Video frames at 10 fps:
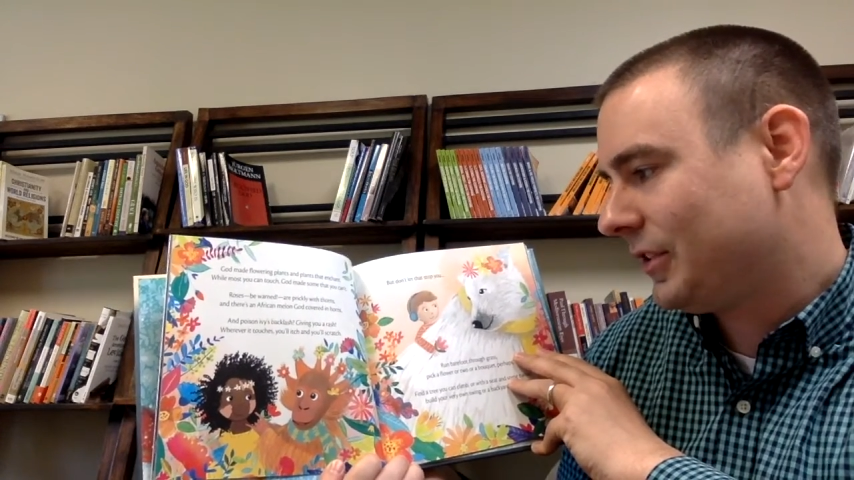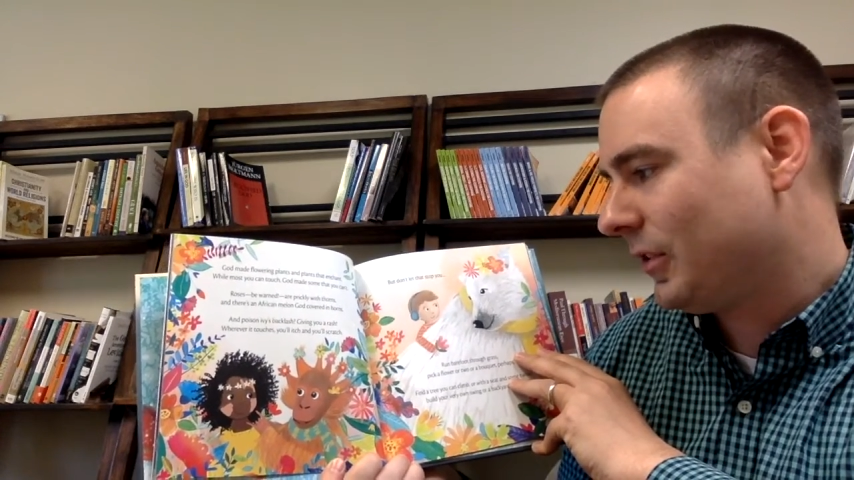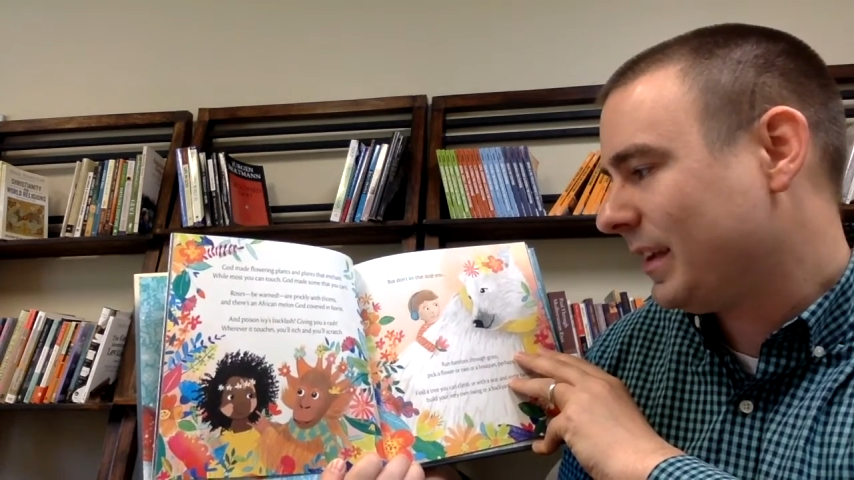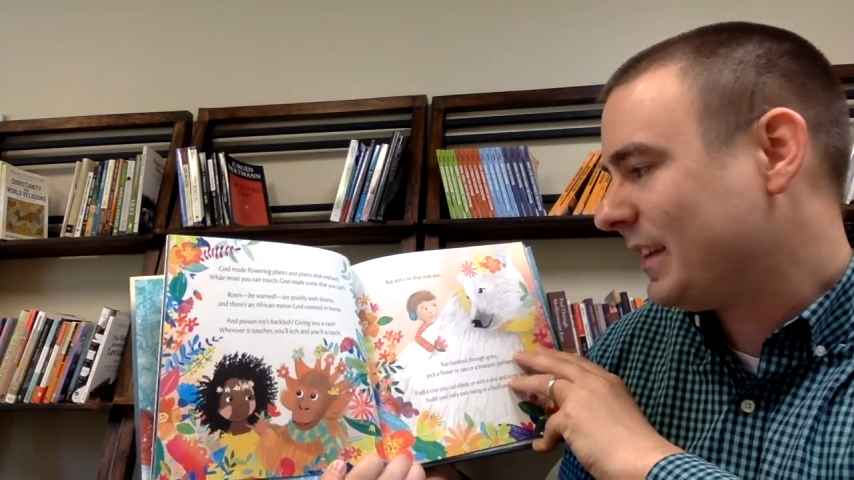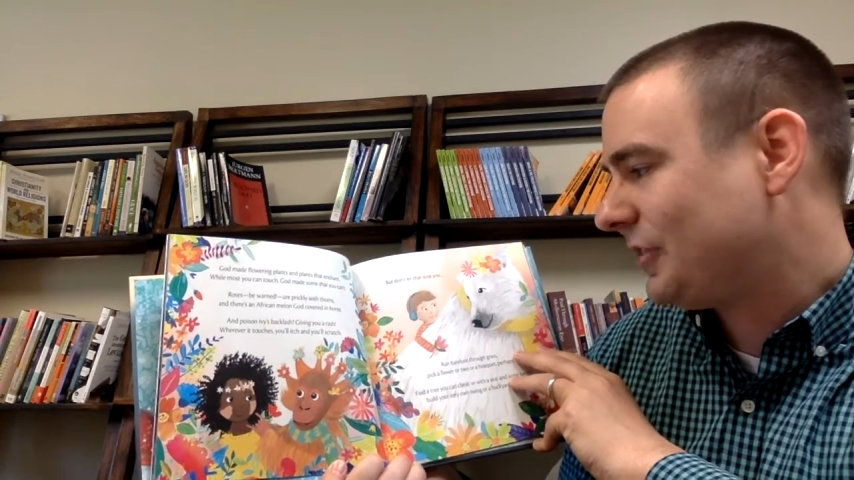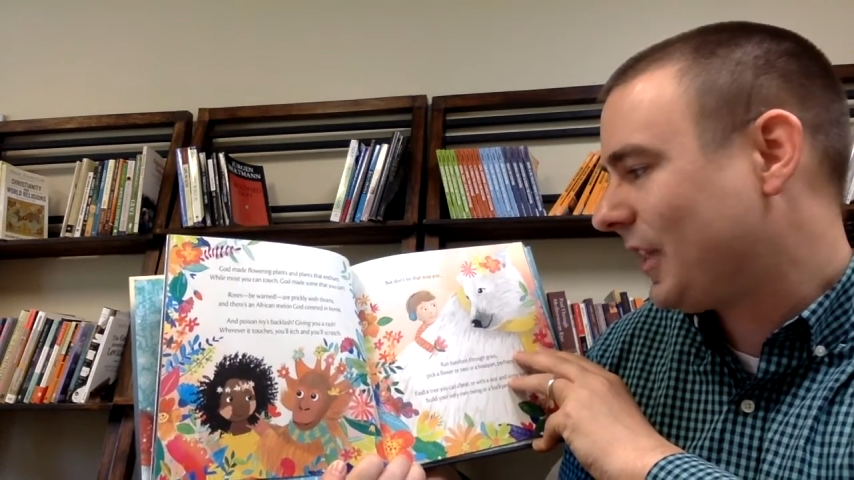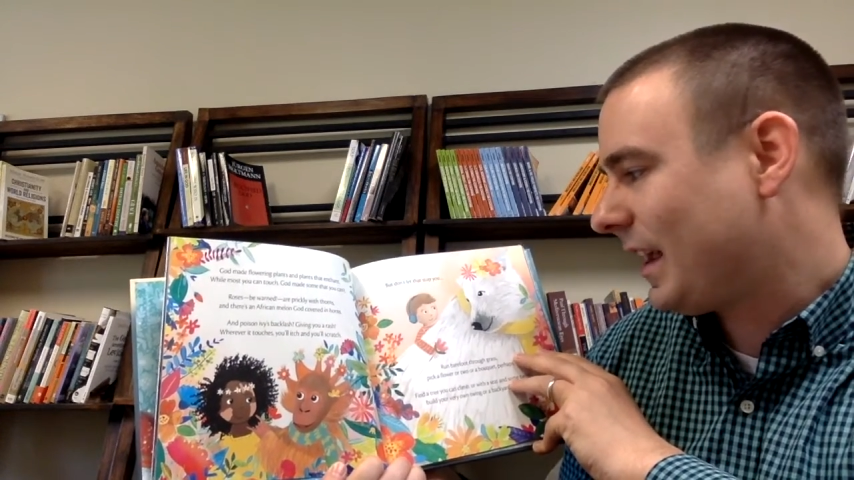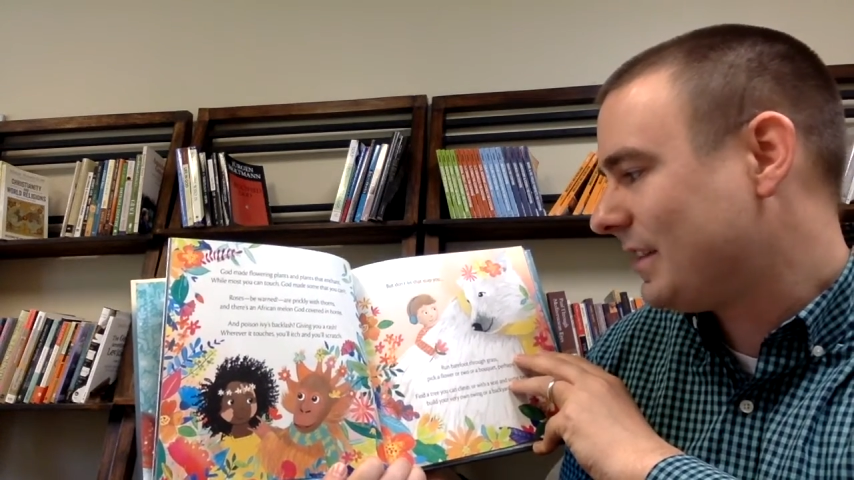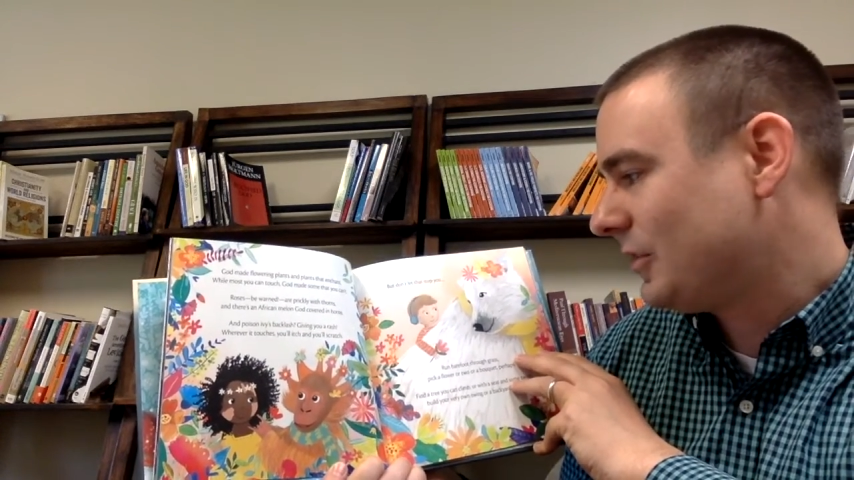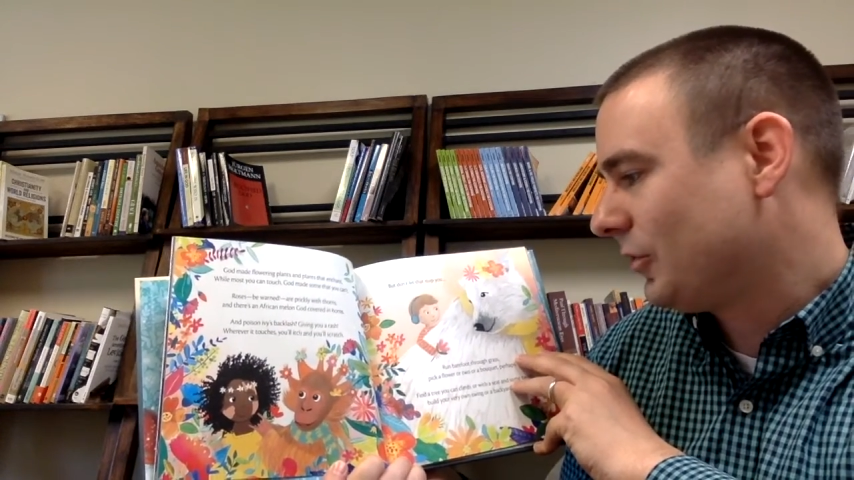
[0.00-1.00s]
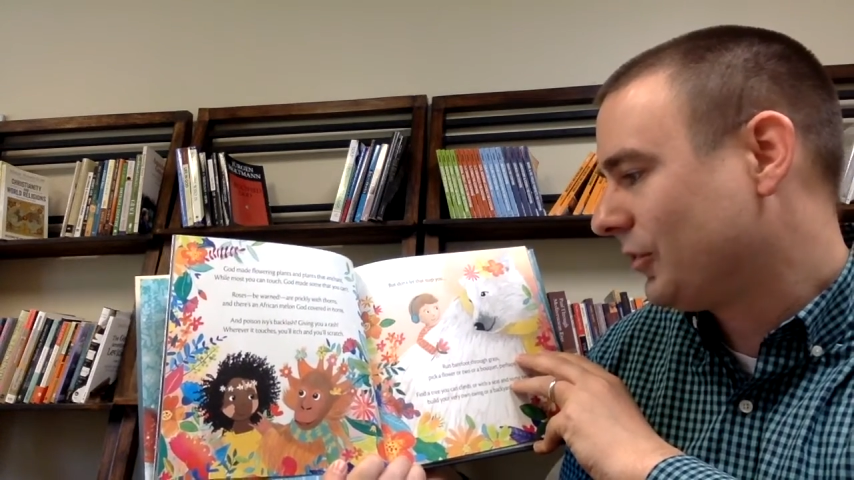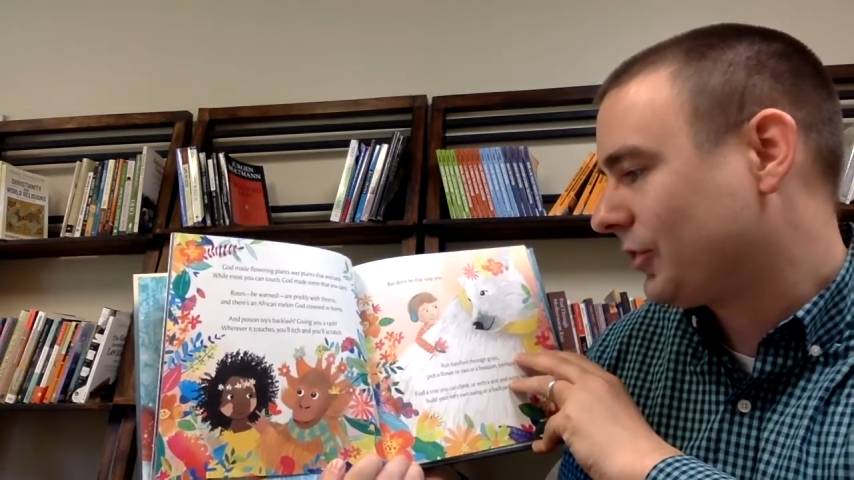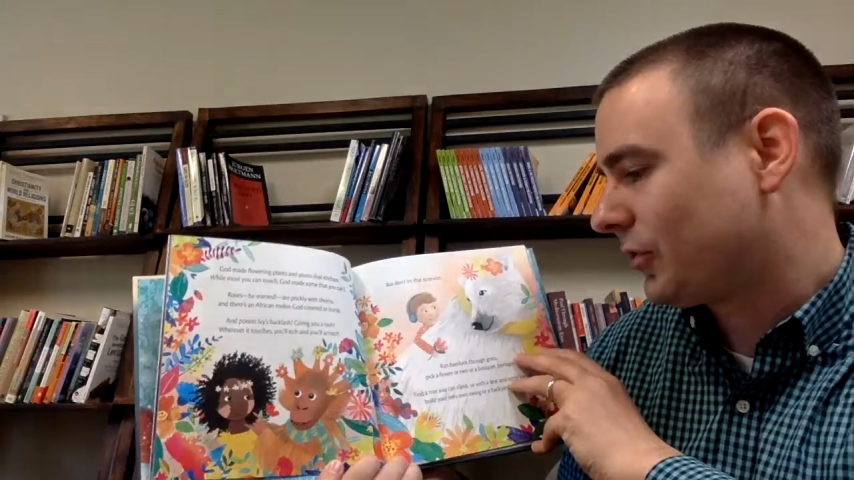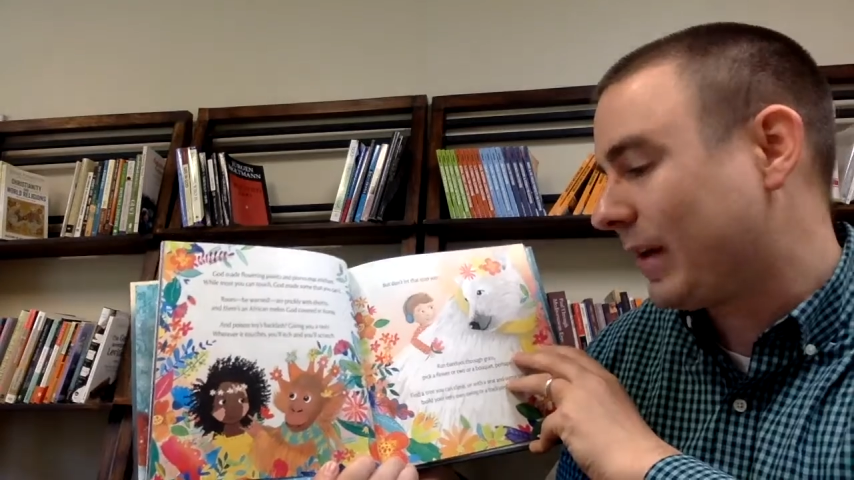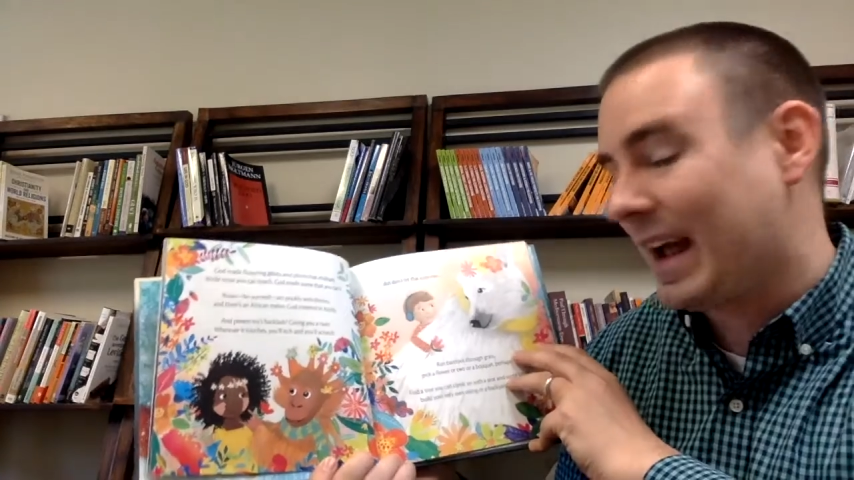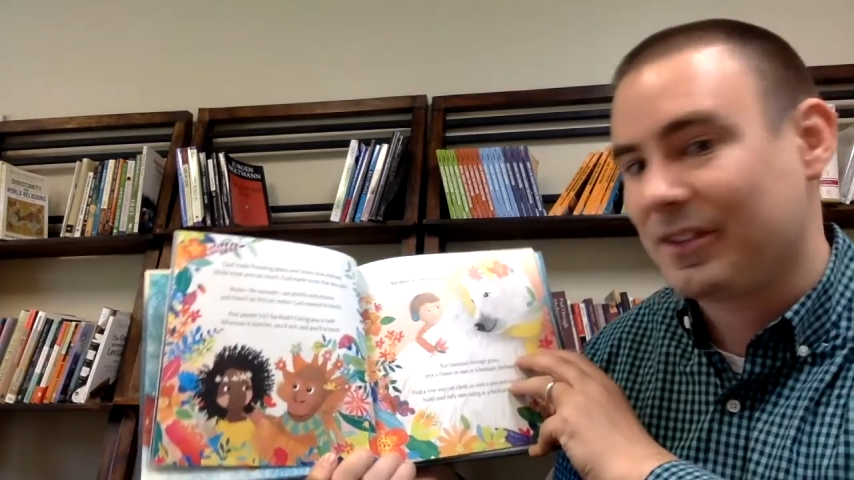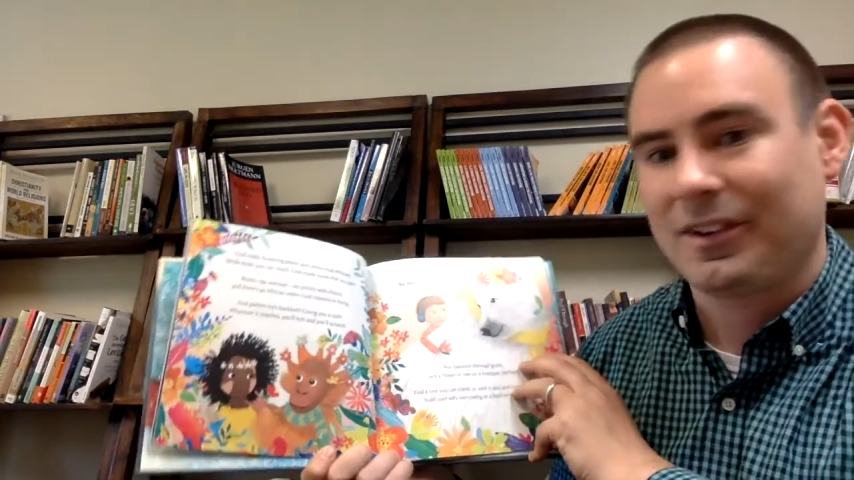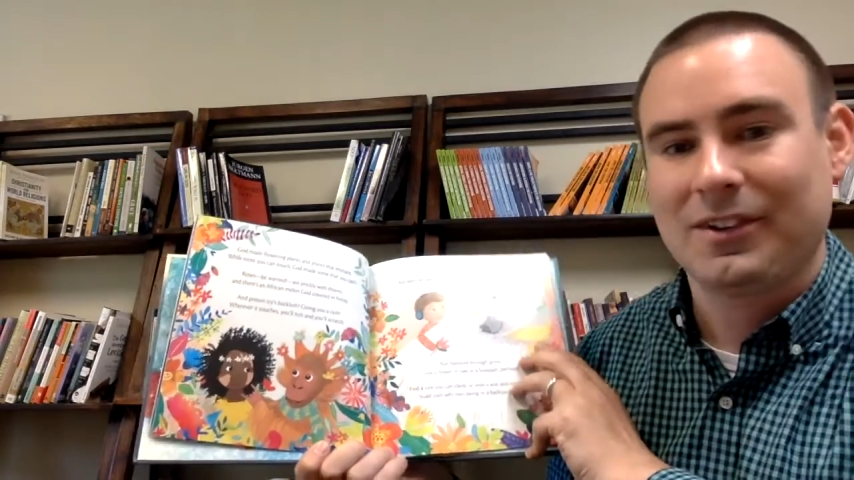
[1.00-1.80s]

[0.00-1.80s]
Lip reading: you'll itch and you'll scratch.